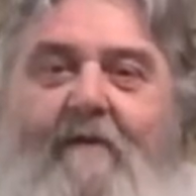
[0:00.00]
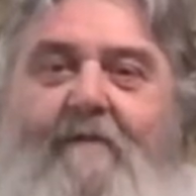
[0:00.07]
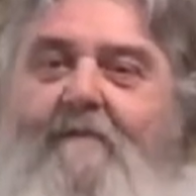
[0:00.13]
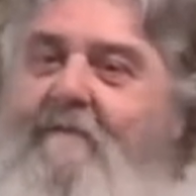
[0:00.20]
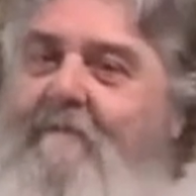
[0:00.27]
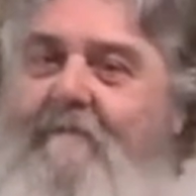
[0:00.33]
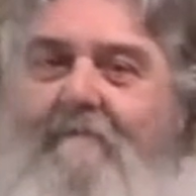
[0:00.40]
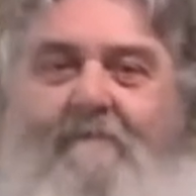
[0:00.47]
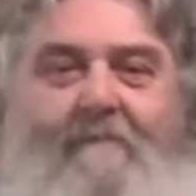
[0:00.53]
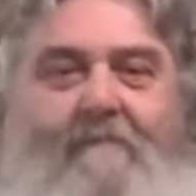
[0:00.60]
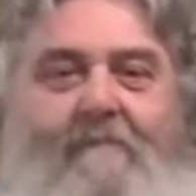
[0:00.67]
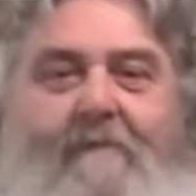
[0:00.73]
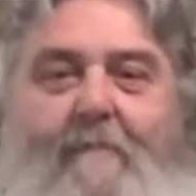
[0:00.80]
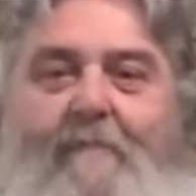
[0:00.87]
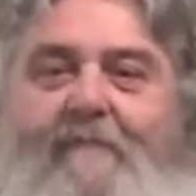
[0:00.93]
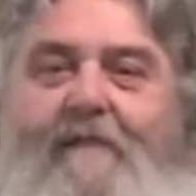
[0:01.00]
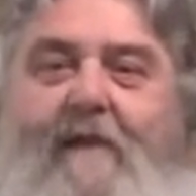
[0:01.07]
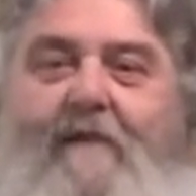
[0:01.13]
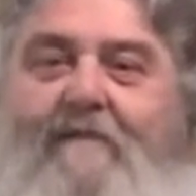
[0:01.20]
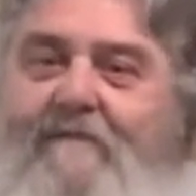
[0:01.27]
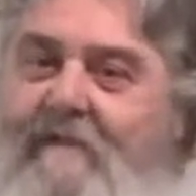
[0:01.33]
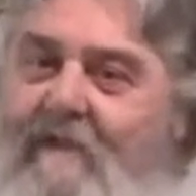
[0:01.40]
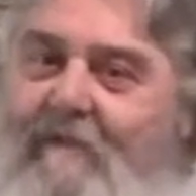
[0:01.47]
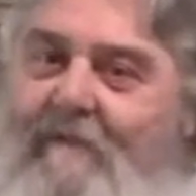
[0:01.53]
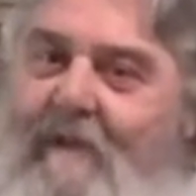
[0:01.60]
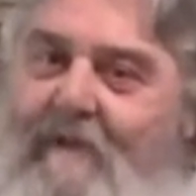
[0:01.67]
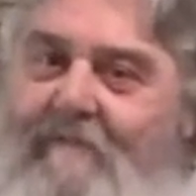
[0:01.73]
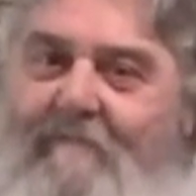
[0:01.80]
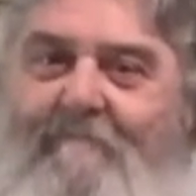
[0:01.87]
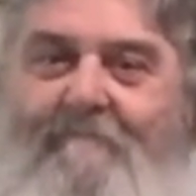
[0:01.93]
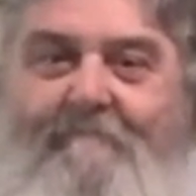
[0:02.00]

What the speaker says: here in a couple seconds. Stick around.